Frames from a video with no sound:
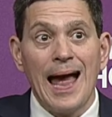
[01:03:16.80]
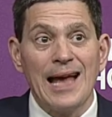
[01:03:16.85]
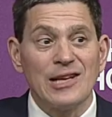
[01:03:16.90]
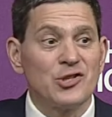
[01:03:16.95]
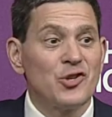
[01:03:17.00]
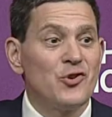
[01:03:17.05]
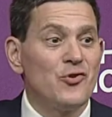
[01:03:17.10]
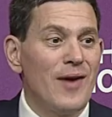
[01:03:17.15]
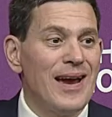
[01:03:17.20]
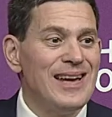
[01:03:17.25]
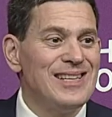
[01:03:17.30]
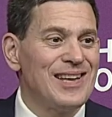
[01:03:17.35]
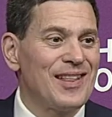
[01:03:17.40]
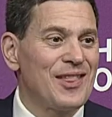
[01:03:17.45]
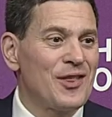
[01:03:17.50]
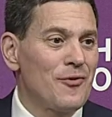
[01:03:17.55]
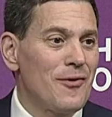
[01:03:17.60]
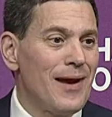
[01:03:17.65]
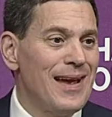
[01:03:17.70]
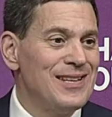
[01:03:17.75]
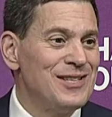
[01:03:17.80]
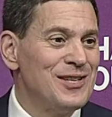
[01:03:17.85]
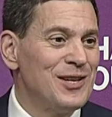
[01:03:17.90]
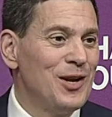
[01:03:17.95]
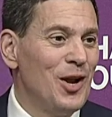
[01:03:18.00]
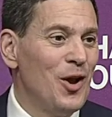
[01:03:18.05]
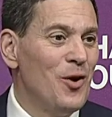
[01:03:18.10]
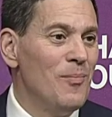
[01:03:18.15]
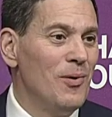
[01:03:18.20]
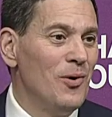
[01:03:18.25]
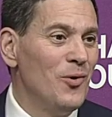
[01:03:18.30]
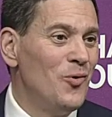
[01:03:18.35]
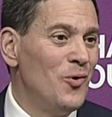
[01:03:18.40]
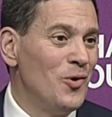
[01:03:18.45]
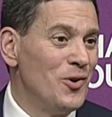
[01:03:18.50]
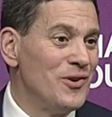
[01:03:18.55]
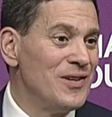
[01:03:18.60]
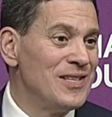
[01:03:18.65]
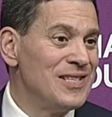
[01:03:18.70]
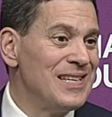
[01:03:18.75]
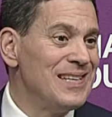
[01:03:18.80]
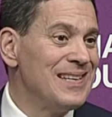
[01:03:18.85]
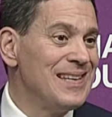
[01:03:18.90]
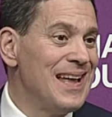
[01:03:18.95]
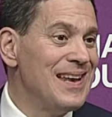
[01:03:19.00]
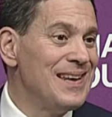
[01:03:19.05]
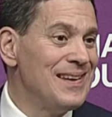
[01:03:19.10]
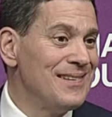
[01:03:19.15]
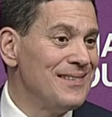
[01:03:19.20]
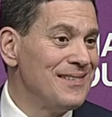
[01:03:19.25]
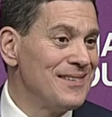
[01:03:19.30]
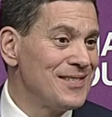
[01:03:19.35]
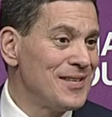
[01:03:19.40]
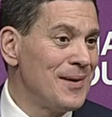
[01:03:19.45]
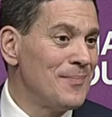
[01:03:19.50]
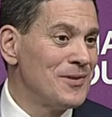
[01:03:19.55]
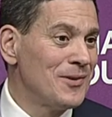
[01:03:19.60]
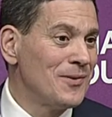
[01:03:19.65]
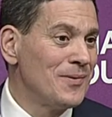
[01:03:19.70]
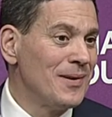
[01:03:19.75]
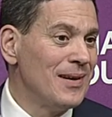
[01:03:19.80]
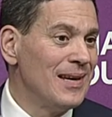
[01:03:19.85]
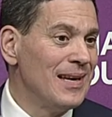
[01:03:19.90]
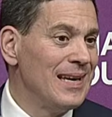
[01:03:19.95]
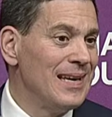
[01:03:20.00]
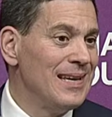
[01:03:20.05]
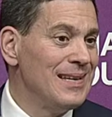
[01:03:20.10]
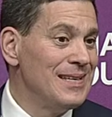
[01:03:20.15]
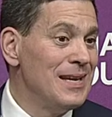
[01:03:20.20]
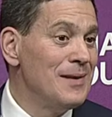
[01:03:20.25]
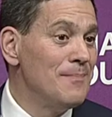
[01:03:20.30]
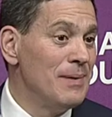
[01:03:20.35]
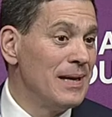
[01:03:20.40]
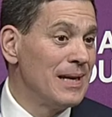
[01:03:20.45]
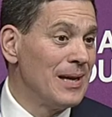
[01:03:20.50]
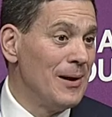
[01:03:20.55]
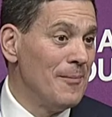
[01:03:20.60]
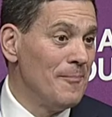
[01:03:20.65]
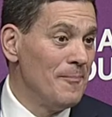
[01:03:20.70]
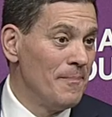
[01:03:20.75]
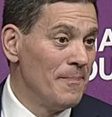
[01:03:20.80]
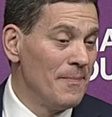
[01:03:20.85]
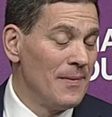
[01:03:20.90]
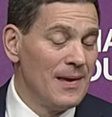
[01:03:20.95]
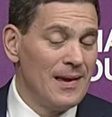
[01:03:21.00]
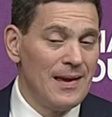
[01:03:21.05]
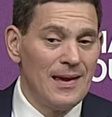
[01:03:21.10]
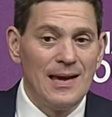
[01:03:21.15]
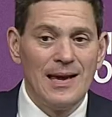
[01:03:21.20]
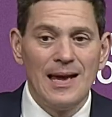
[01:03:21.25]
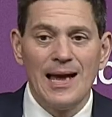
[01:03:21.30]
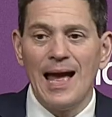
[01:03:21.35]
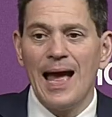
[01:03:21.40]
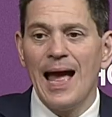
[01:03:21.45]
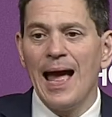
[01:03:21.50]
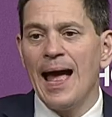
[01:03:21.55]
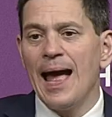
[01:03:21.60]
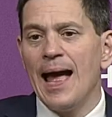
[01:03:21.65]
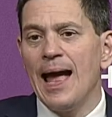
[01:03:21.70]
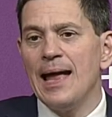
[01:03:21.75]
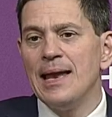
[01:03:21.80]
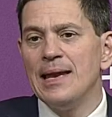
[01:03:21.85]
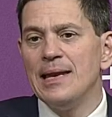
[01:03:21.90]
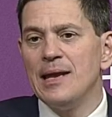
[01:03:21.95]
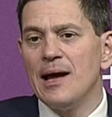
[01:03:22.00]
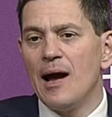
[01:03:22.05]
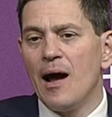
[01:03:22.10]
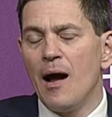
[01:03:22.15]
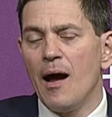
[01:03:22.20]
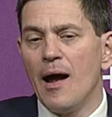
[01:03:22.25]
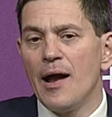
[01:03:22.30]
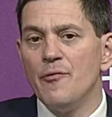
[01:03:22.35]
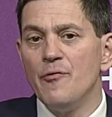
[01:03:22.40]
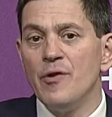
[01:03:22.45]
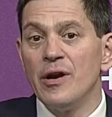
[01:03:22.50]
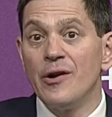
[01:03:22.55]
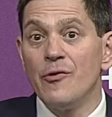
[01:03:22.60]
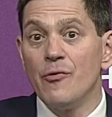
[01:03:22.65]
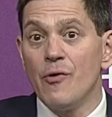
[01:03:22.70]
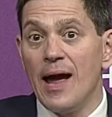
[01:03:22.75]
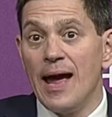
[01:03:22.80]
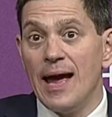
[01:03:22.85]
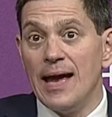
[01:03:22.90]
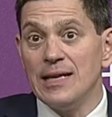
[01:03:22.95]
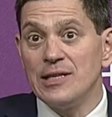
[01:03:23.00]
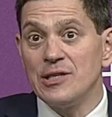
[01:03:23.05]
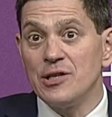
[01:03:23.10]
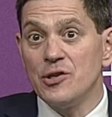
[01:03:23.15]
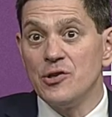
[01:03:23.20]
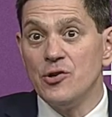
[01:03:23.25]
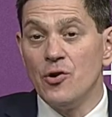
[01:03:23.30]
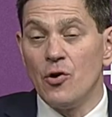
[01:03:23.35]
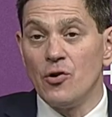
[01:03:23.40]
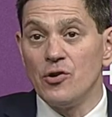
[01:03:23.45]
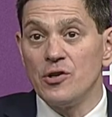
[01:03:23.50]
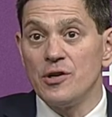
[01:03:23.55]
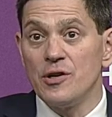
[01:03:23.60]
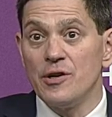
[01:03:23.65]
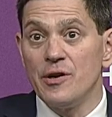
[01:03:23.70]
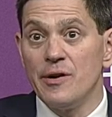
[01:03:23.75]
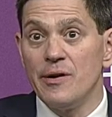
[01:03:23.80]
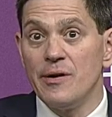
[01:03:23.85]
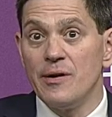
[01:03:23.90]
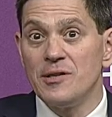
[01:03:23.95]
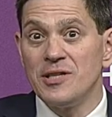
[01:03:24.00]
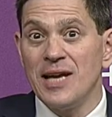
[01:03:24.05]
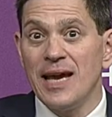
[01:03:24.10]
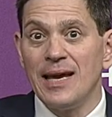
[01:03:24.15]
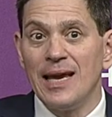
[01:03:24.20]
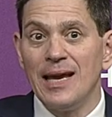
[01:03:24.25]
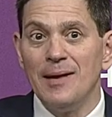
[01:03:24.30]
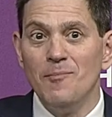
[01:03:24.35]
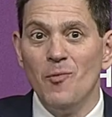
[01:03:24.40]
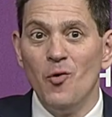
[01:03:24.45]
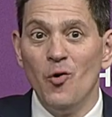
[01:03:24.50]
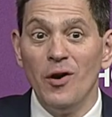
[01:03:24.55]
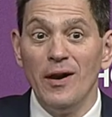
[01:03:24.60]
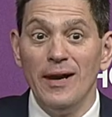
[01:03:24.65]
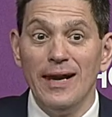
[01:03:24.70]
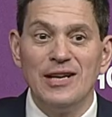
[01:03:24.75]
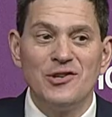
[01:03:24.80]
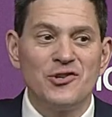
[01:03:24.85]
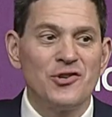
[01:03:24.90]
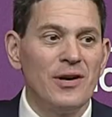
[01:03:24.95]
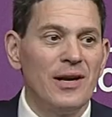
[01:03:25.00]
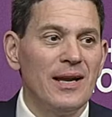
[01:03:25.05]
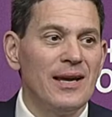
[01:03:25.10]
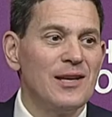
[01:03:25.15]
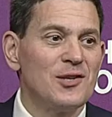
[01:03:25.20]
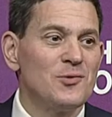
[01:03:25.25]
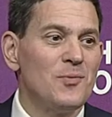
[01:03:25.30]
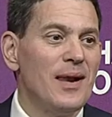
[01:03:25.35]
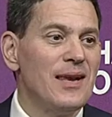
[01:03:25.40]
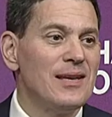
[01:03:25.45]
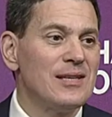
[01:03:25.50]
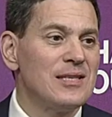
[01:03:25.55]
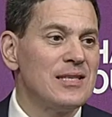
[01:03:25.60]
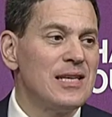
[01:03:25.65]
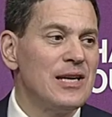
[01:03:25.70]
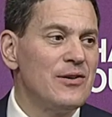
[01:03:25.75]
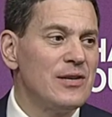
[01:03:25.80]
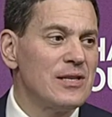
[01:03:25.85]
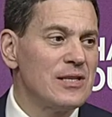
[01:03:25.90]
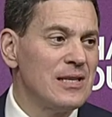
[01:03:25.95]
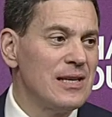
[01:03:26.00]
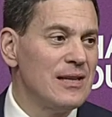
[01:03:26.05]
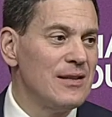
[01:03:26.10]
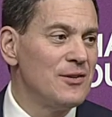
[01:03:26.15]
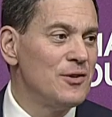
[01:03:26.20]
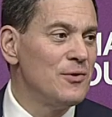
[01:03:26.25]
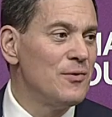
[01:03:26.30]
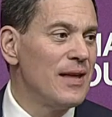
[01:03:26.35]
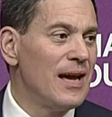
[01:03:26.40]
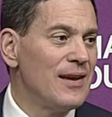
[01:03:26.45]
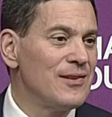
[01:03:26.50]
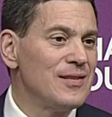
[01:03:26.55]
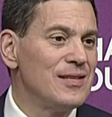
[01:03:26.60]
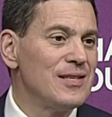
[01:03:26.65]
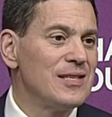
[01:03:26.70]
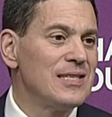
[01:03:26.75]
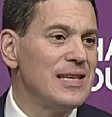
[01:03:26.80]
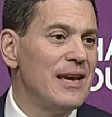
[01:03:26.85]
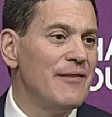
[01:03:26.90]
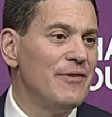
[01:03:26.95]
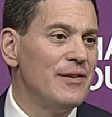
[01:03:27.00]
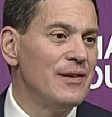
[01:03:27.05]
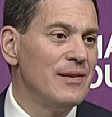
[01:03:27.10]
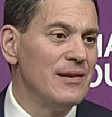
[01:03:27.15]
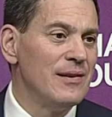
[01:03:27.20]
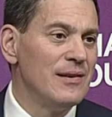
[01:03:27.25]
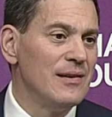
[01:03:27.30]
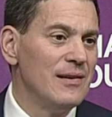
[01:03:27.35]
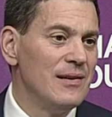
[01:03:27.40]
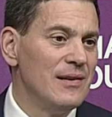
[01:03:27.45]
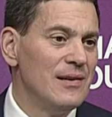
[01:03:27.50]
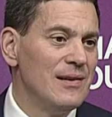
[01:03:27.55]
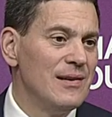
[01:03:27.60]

as great a threat to global order as it then subsequently did become. And I regret not taking more literally as well as seriously the 2007